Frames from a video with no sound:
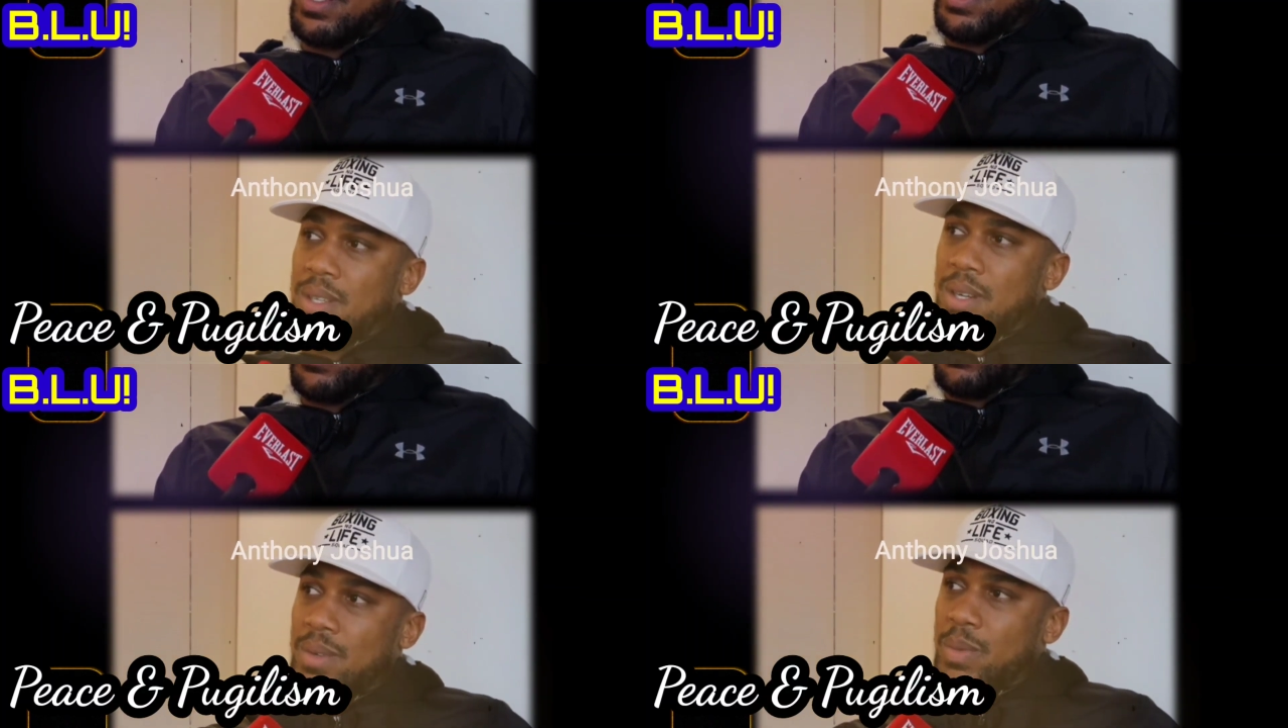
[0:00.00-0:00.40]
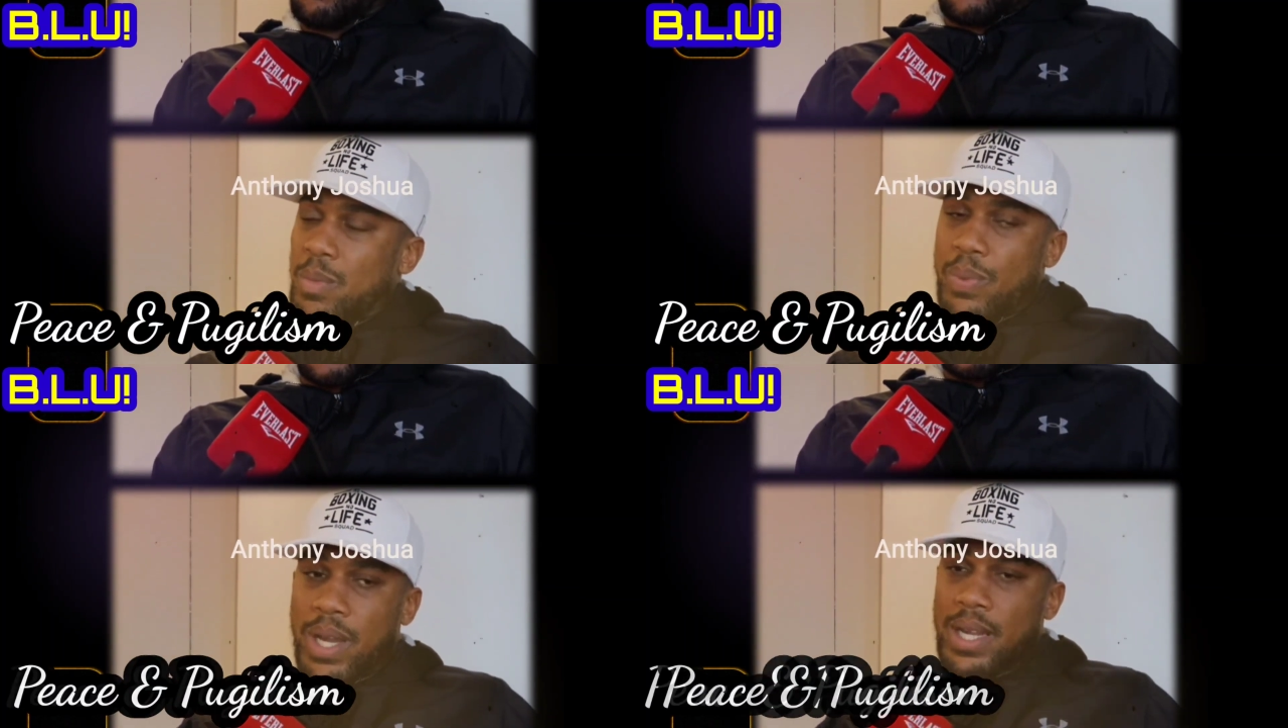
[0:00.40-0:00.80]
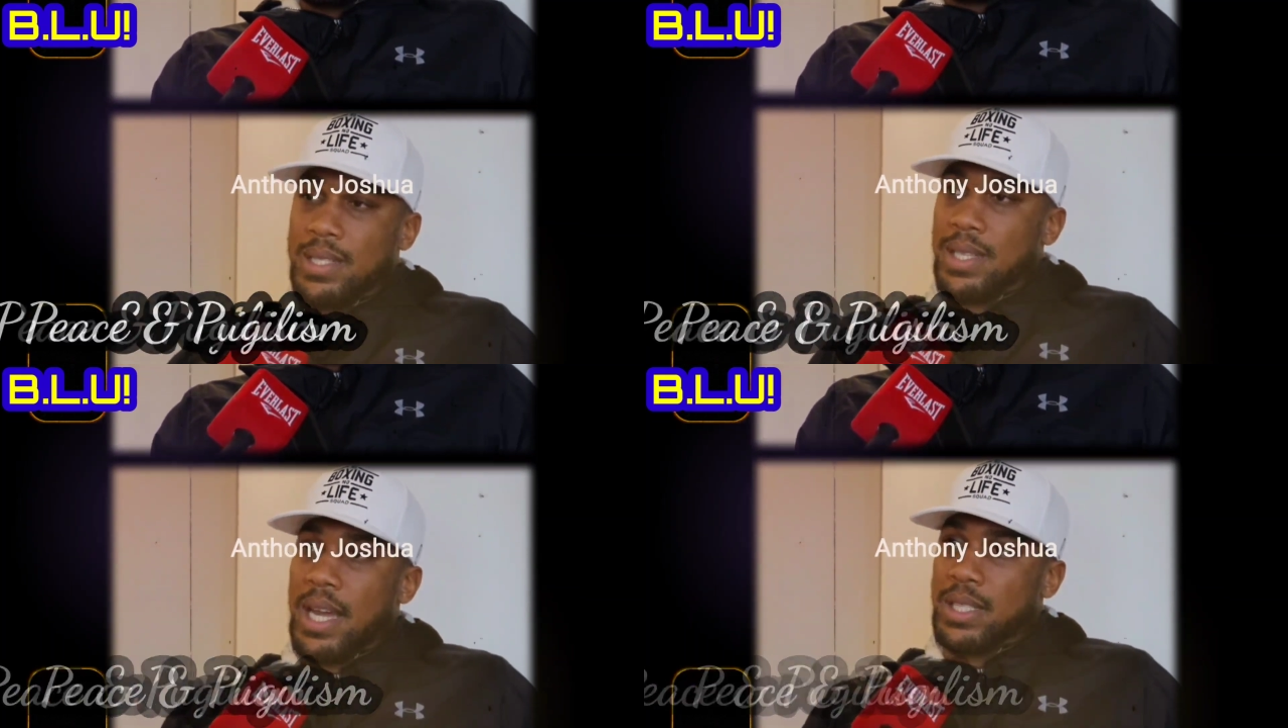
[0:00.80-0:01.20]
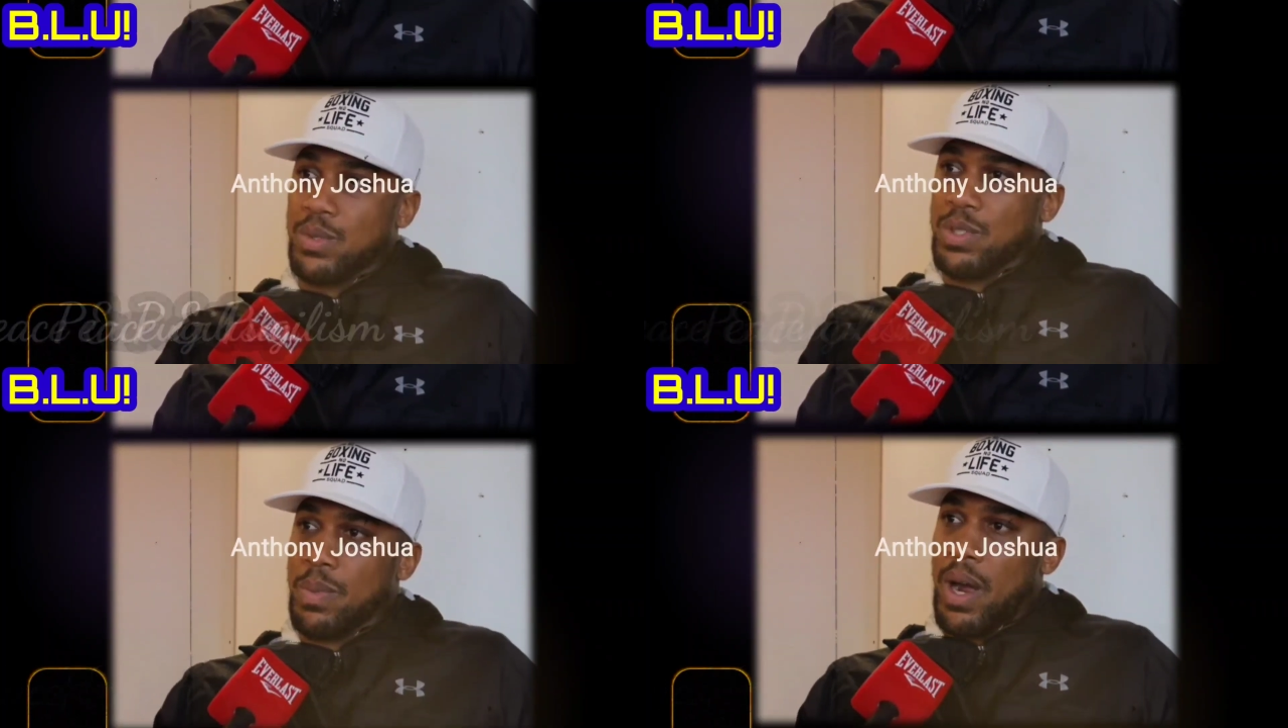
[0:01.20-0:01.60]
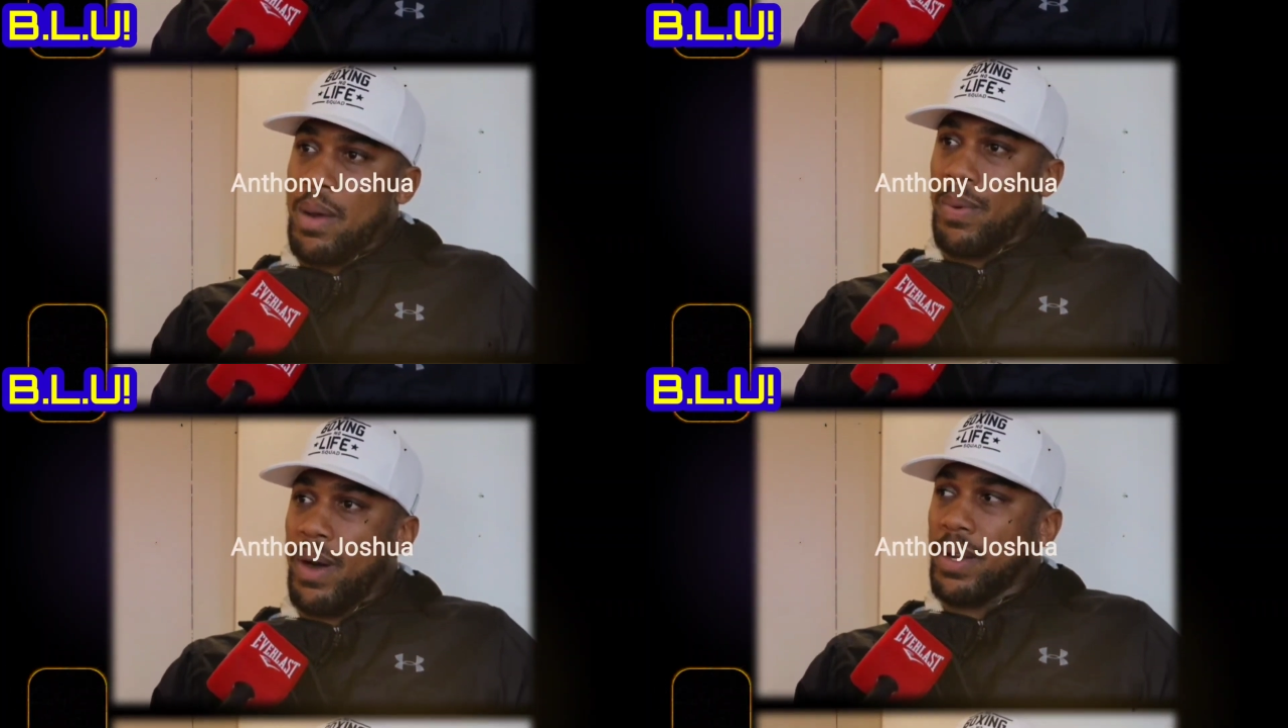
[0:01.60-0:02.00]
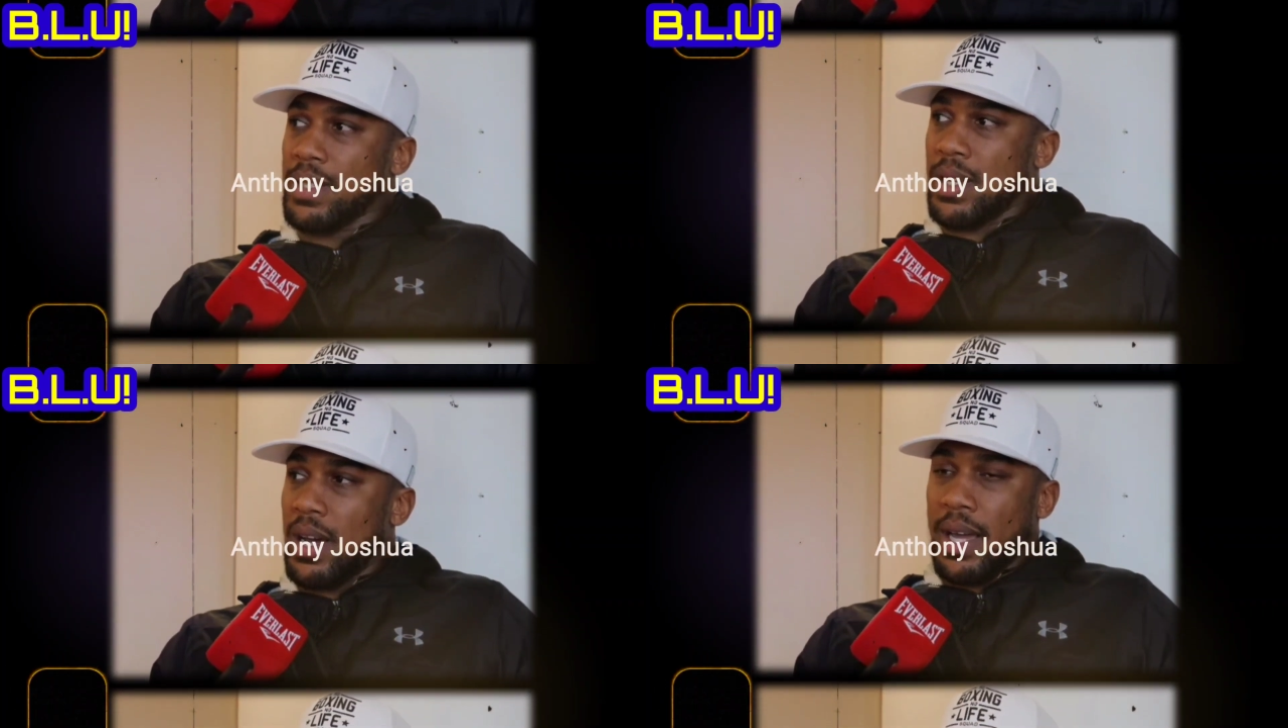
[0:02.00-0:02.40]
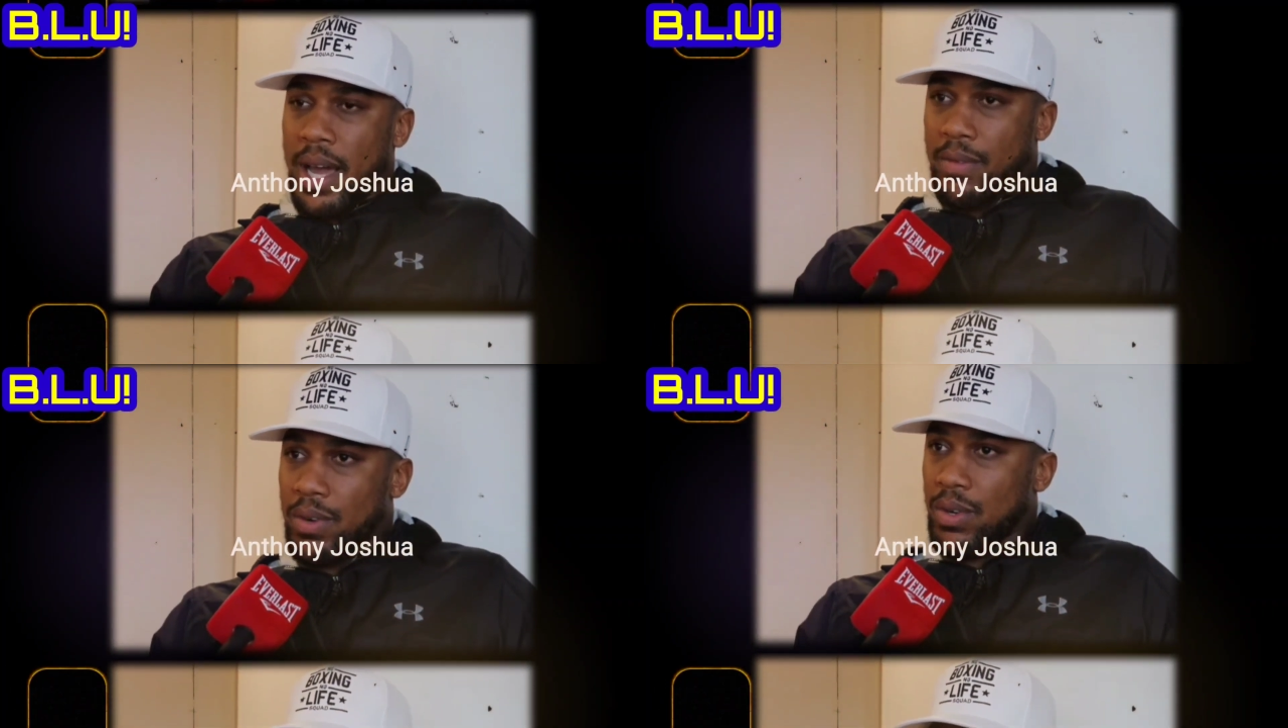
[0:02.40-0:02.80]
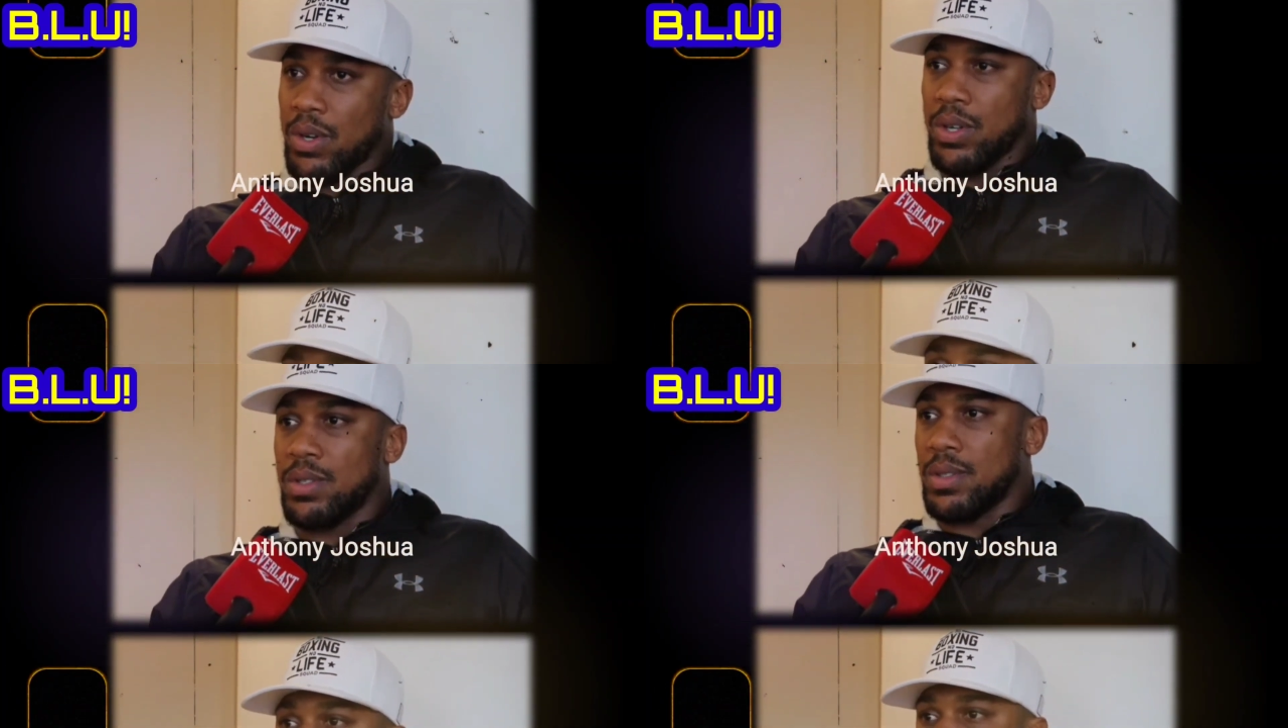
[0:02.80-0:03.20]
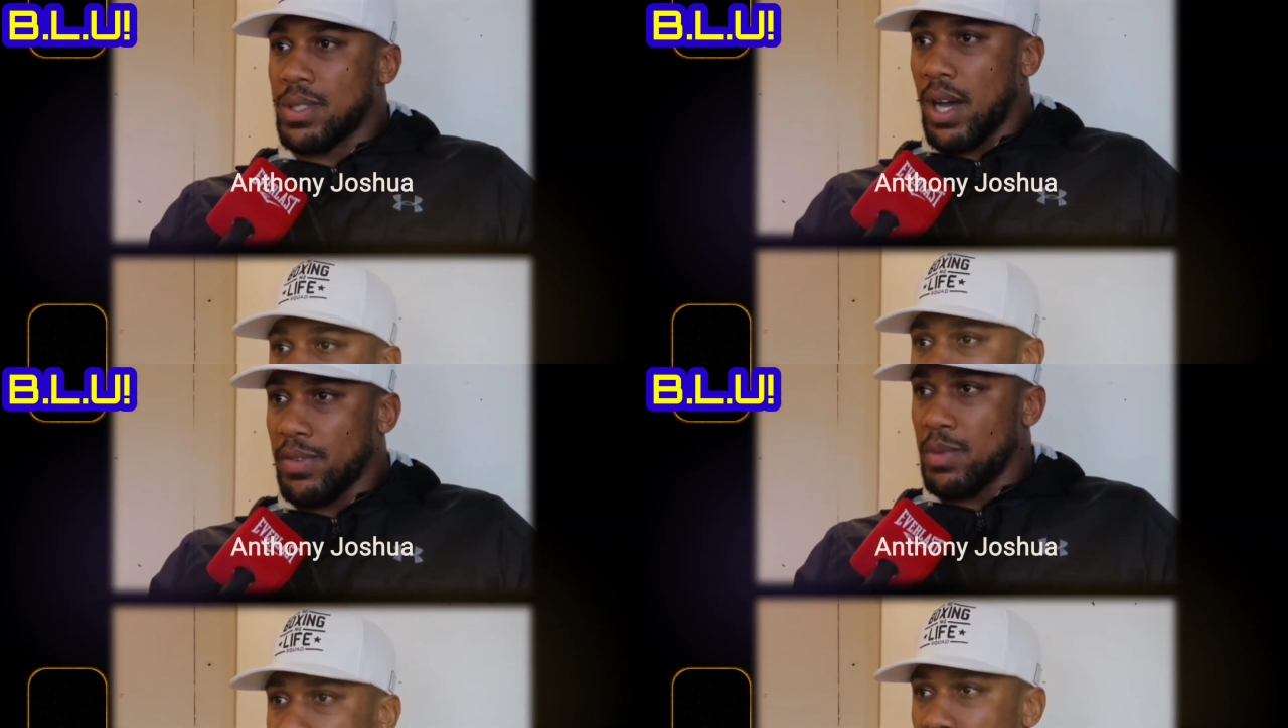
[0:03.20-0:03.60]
You know, we bring in international sparring partners and I have good,